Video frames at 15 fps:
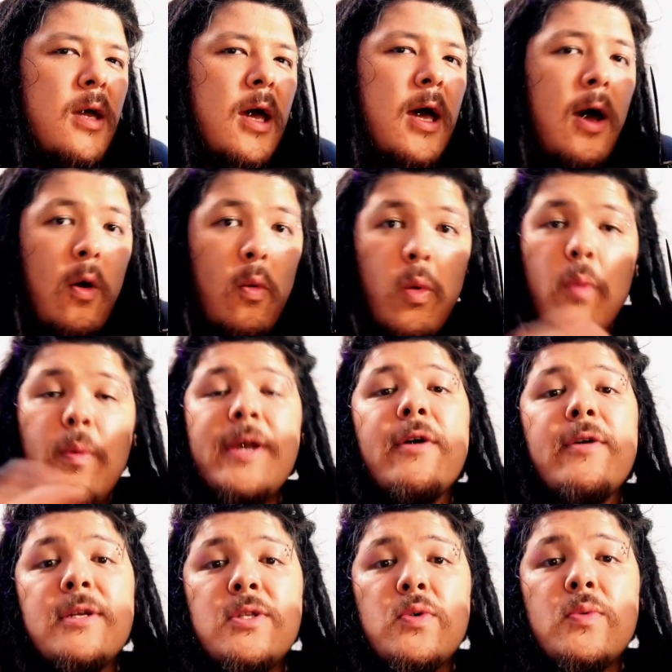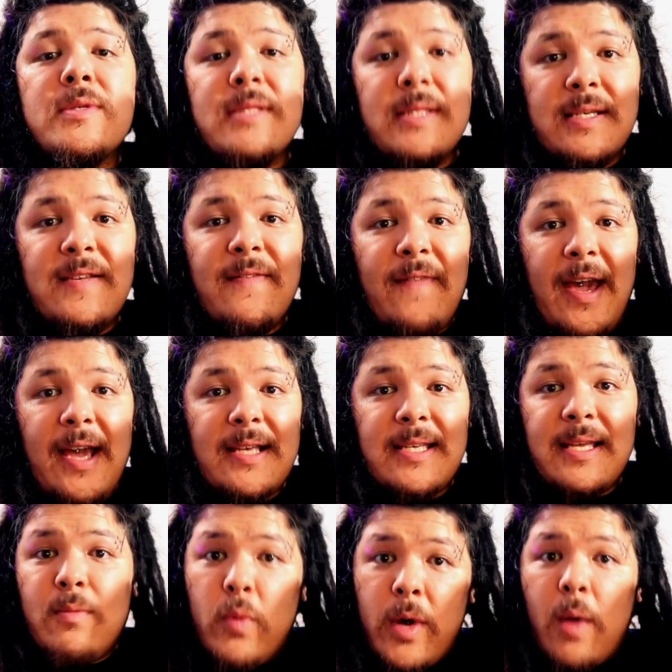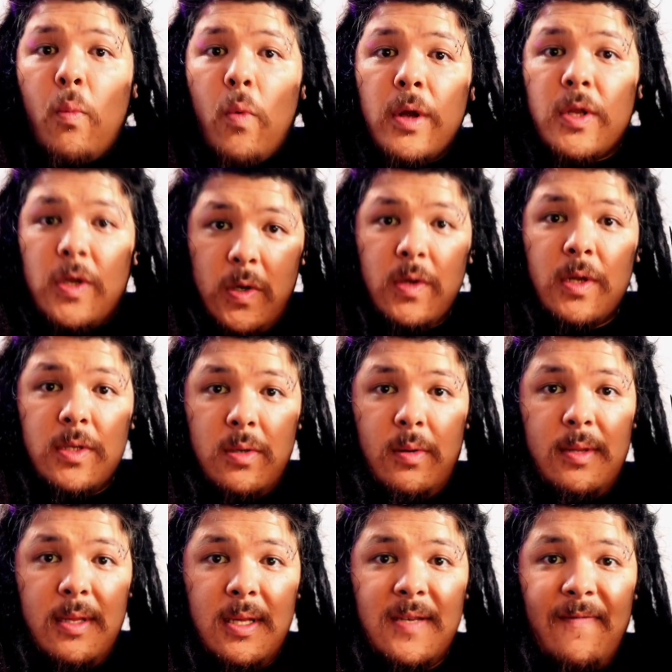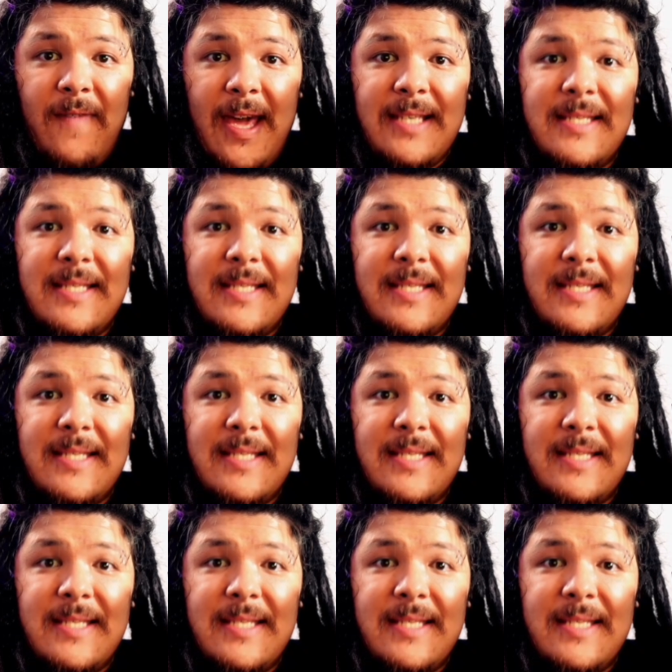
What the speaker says: What we're going to do in this phase, and what I want you to do in this phase,